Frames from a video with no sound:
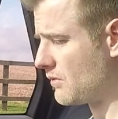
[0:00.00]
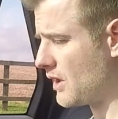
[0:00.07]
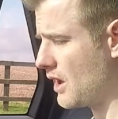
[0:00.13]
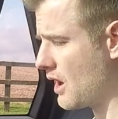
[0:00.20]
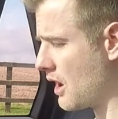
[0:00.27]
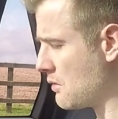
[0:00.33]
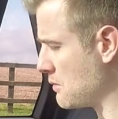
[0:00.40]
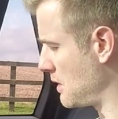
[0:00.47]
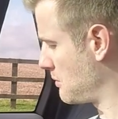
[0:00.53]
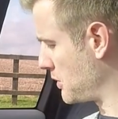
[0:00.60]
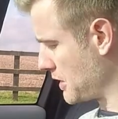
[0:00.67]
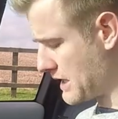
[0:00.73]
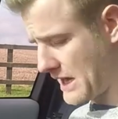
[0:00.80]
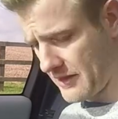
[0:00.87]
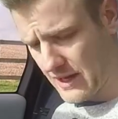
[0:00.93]

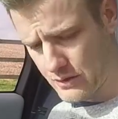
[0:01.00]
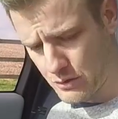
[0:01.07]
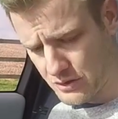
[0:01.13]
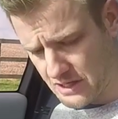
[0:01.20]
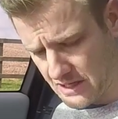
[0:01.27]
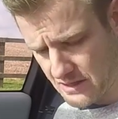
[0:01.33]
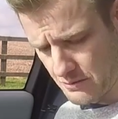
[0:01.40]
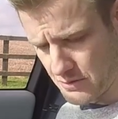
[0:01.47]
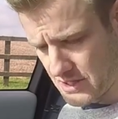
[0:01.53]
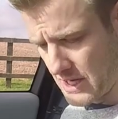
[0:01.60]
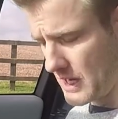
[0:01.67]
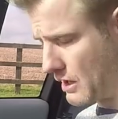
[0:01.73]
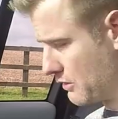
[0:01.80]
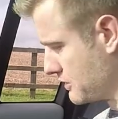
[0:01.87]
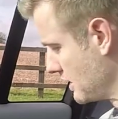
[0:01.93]
But yeah, the actual seats
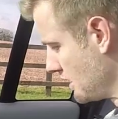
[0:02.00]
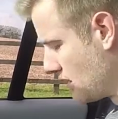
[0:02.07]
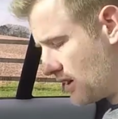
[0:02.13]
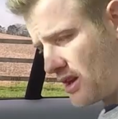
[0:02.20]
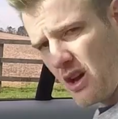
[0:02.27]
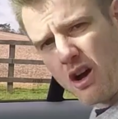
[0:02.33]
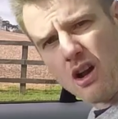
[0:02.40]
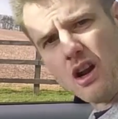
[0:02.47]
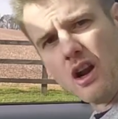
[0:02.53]
themselves are